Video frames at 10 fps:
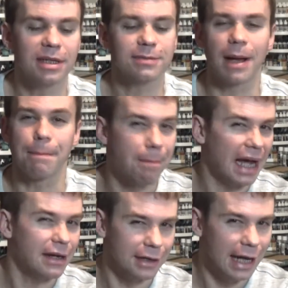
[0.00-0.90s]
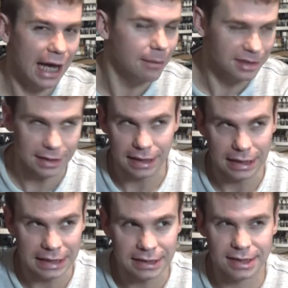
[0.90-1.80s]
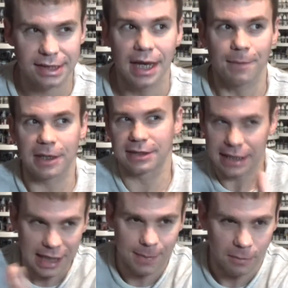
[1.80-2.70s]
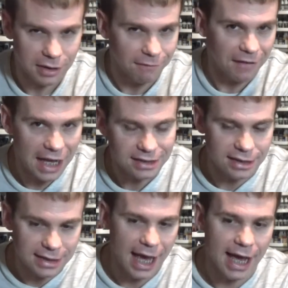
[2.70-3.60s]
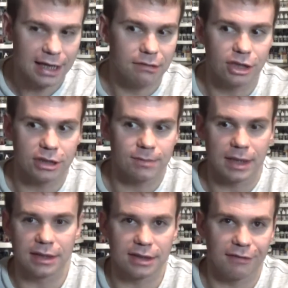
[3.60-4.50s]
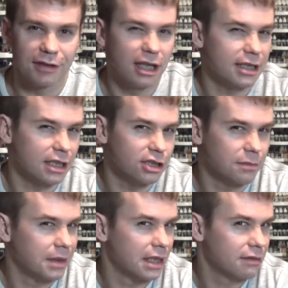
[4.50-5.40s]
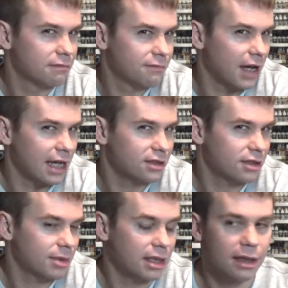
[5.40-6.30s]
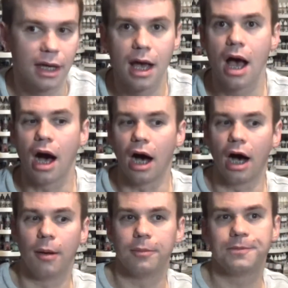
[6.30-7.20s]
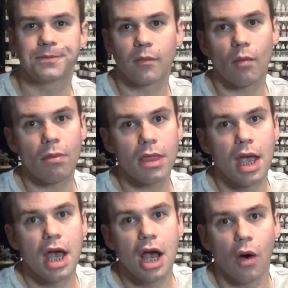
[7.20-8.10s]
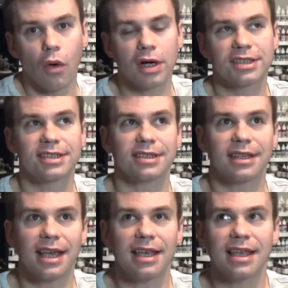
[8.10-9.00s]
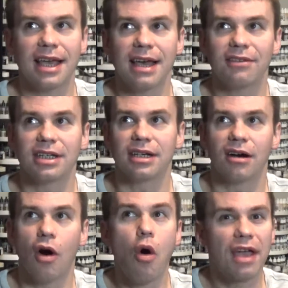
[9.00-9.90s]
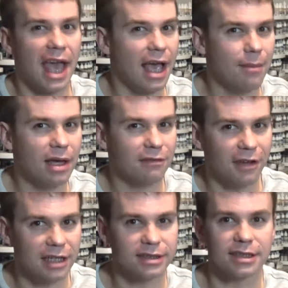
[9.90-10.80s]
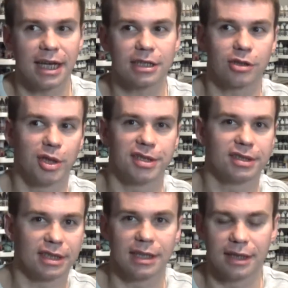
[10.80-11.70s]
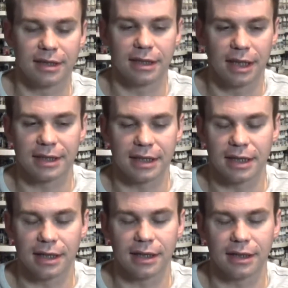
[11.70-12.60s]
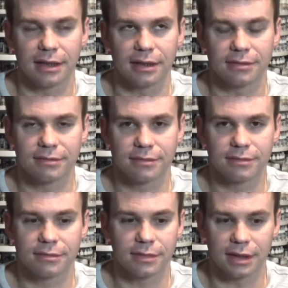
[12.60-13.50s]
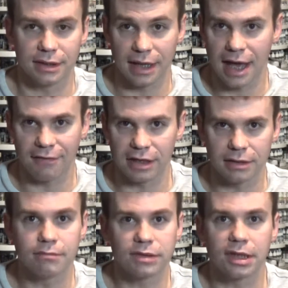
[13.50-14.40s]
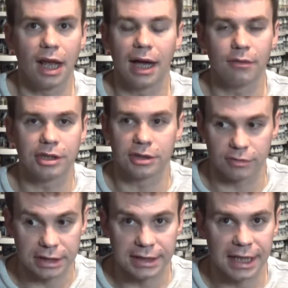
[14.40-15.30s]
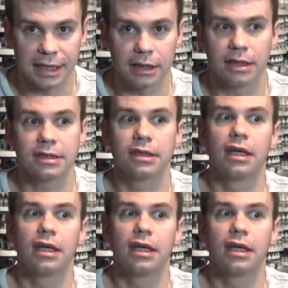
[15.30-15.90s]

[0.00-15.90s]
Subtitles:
my biker knobs in the elites because I keep them with the fast attack just because they feel like they should be fast to me. Orcs, they have a okay amount of fast attack choices. Again, nothing like the heavy slot, which is ridiculous.